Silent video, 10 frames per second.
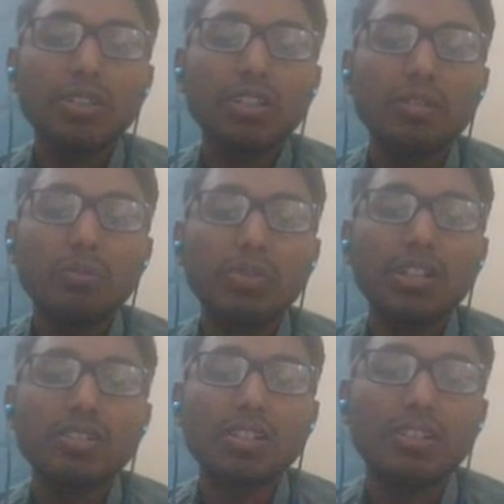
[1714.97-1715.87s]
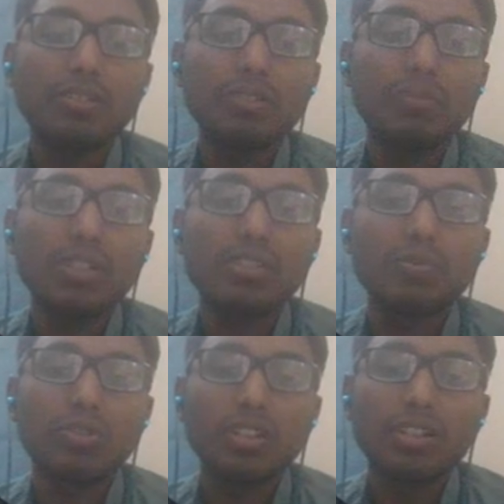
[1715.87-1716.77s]
imbalanced
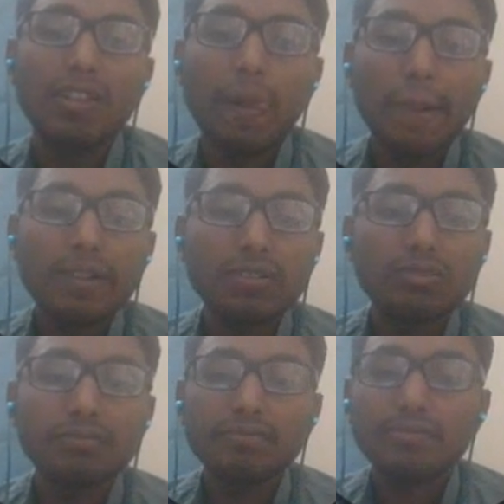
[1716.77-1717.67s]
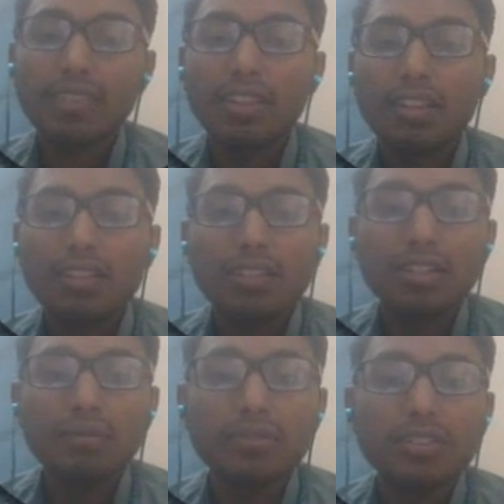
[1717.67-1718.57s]
model. So
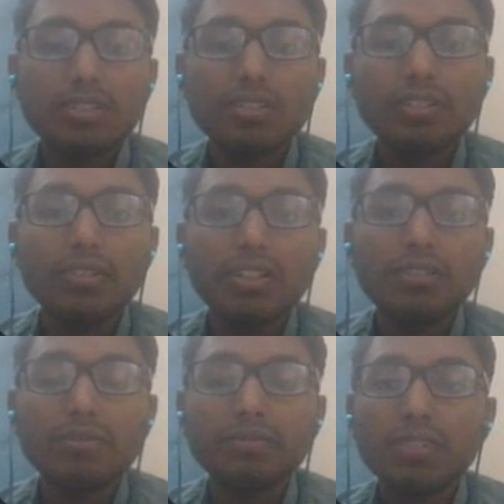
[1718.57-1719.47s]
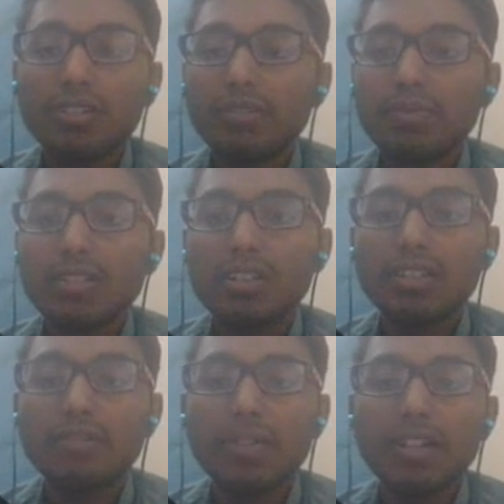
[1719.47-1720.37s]
yeah, this is a very basically
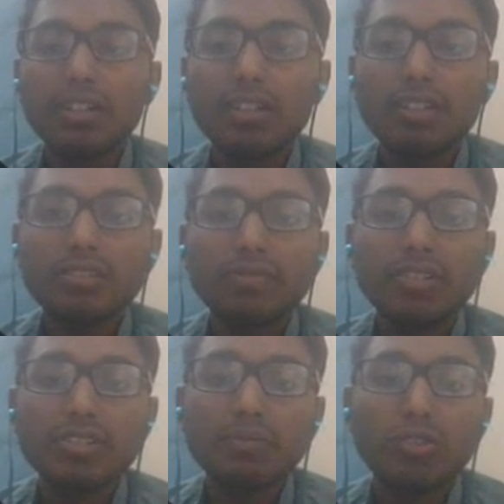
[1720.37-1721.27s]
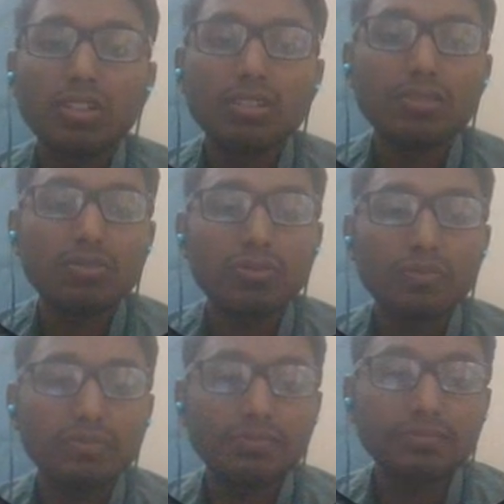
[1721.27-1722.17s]
a binary classification model. So
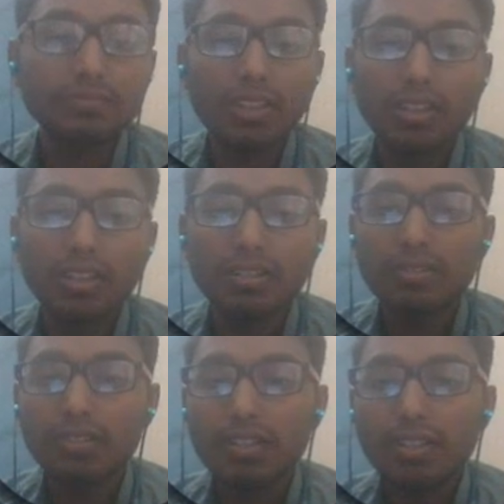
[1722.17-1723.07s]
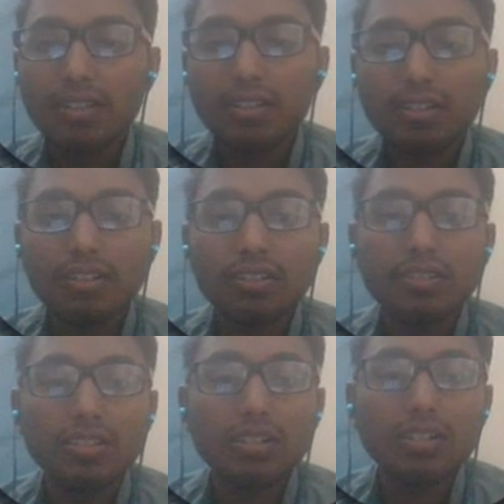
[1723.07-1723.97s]
yeah, and
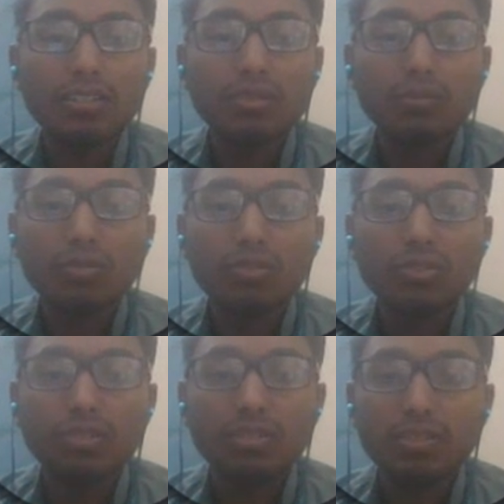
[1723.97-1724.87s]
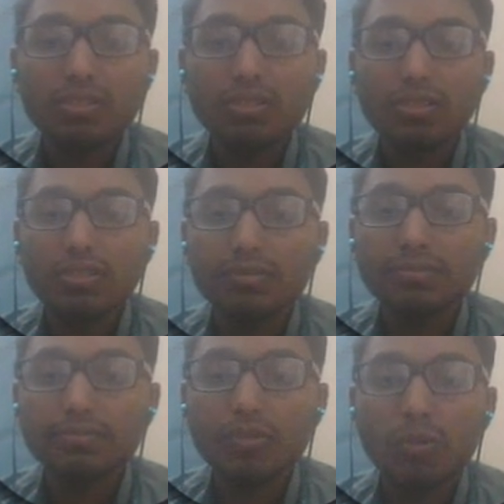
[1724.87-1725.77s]
there are some more
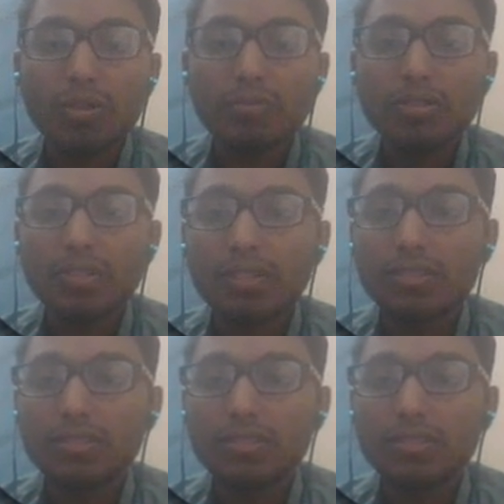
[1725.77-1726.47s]
problems, but